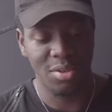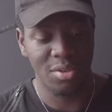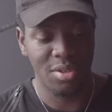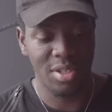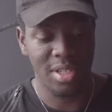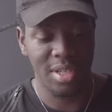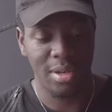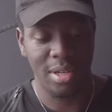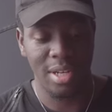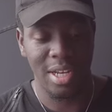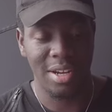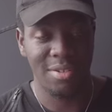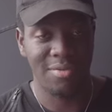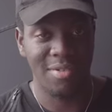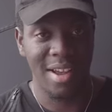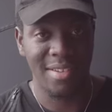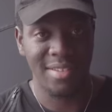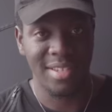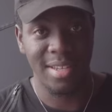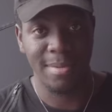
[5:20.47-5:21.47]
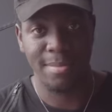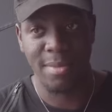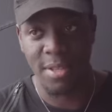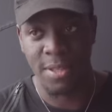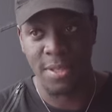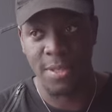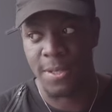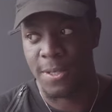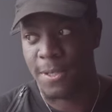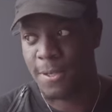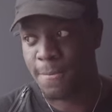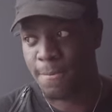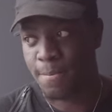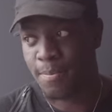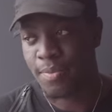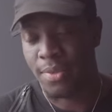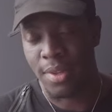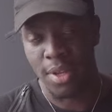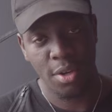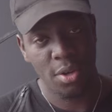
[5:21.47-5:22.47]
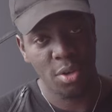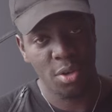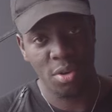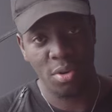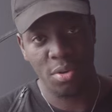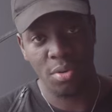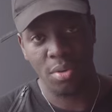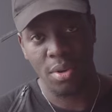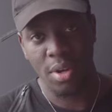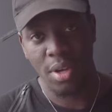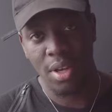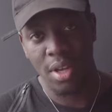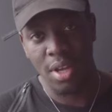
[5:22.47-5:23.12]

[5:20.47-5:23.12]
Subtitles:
or someone like Raf Simons, who